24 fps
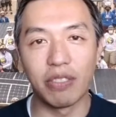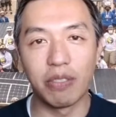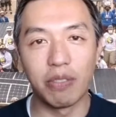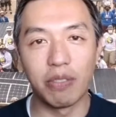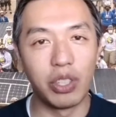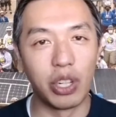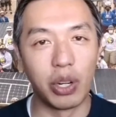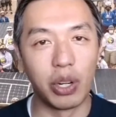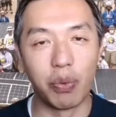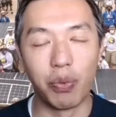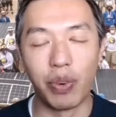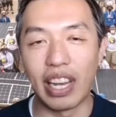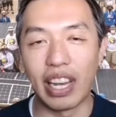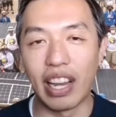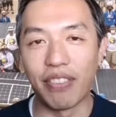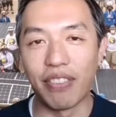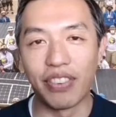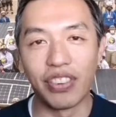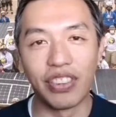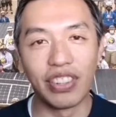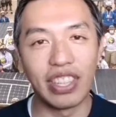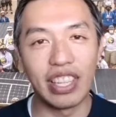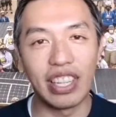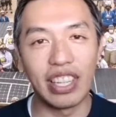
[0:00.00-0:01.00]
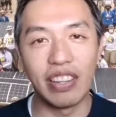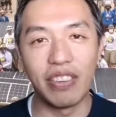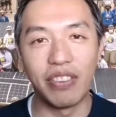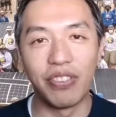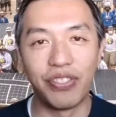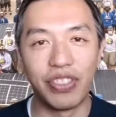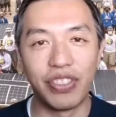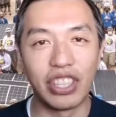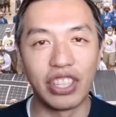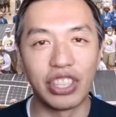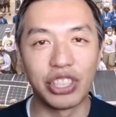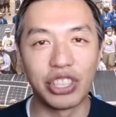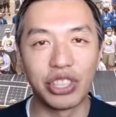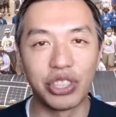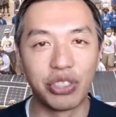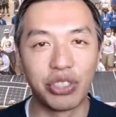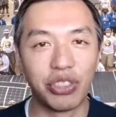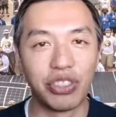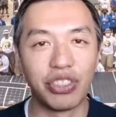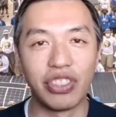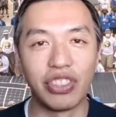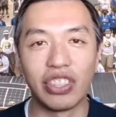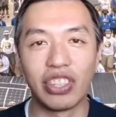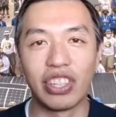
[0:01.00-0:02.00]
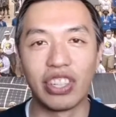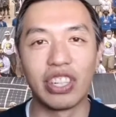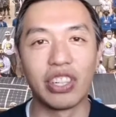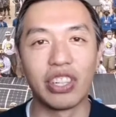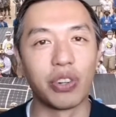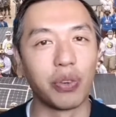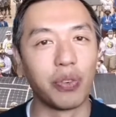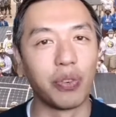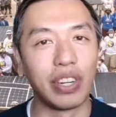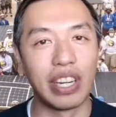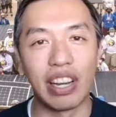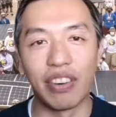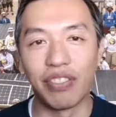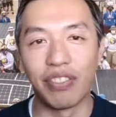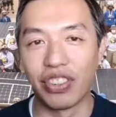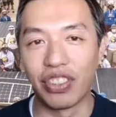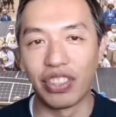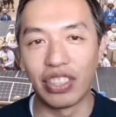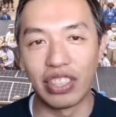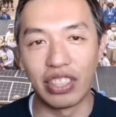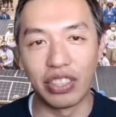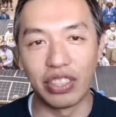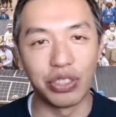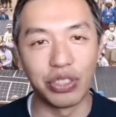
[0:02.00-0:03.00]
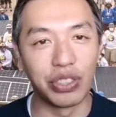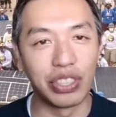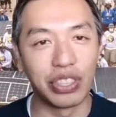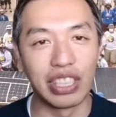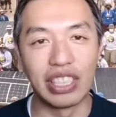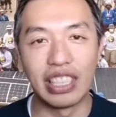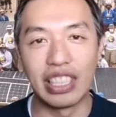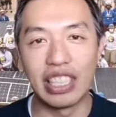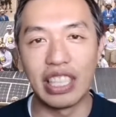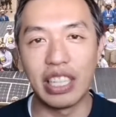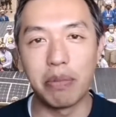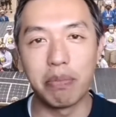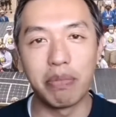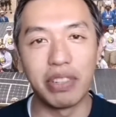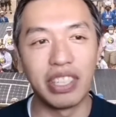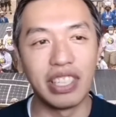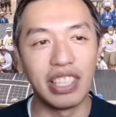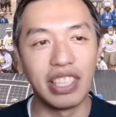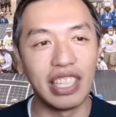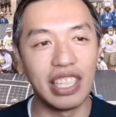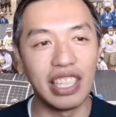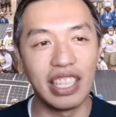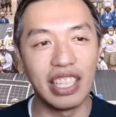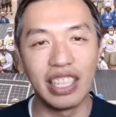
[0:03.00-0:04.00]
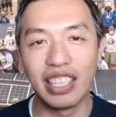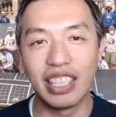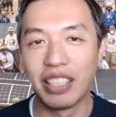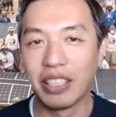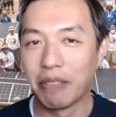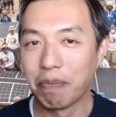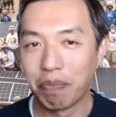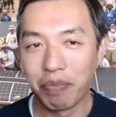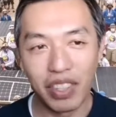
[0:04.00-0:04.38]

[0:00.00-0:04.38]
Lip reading: whenever they finish scrutineering or whenever there's a team in need,